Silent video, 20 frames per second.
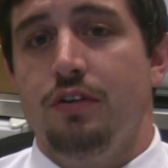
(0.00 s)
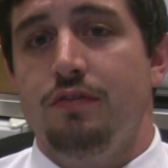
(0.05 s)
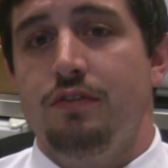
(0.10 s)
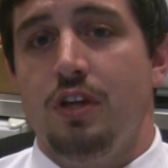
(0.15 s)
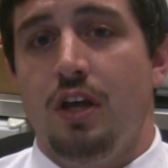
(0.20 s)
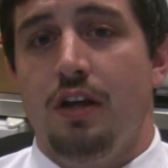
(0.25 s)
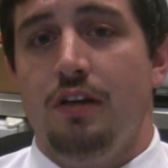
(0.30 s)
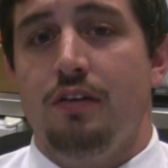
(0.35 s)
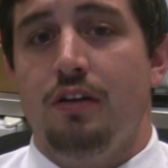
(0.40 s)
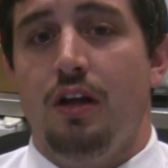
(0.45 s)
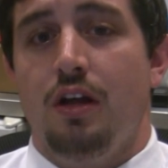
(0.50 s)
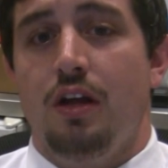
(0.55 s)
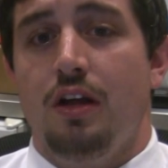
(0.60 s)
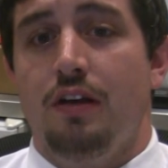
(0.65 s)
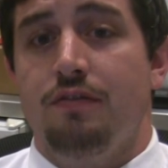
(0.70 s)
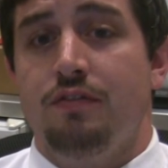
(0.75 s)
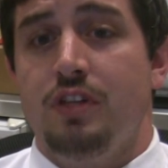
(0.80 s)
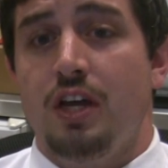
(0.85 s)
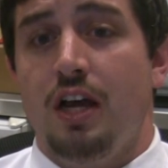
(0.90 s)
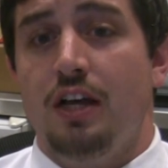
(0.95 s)

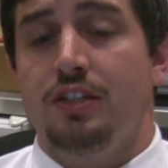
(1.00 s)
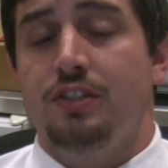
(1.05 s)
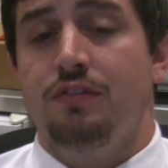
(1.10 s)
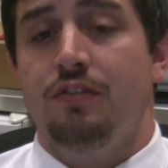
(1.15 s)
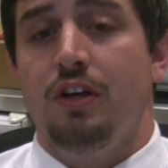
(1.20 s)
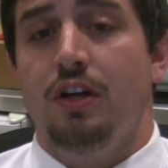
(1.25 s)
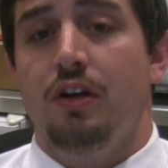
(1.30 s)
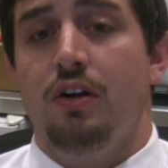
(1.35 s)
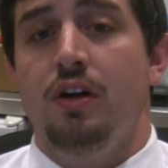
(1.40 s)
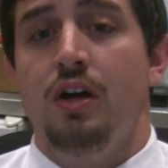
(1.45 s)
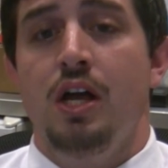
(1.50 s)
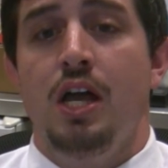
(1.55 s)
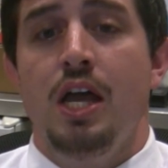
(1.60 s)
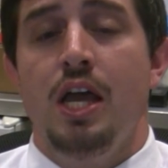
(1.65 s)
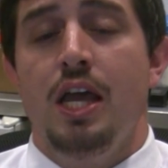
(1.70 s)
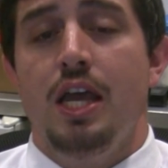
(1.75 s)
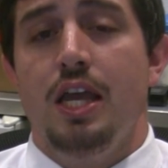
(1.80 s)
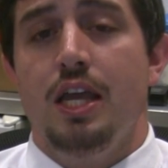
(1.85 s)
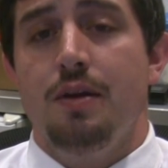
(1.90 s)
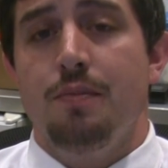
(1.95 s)
of Tajfel
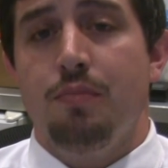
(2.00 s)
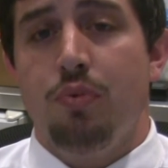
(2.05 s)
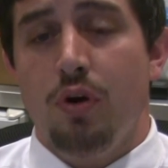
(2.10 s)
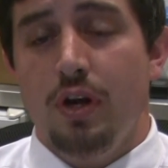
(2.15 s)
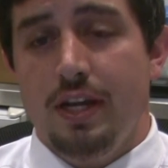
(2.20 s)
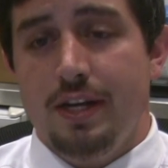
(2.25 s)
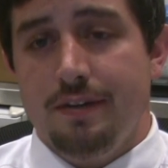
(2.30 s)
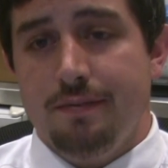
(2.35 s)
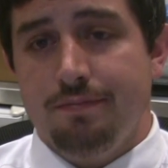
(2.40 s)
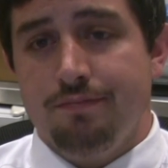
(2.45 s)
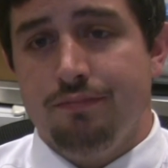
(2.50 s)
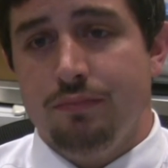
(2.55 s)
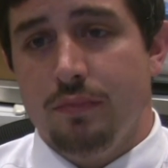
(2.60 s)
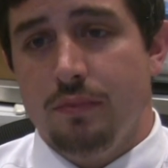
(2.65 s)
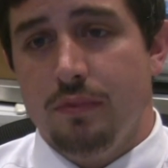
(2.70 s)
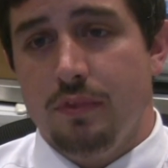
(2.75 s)
in Britain.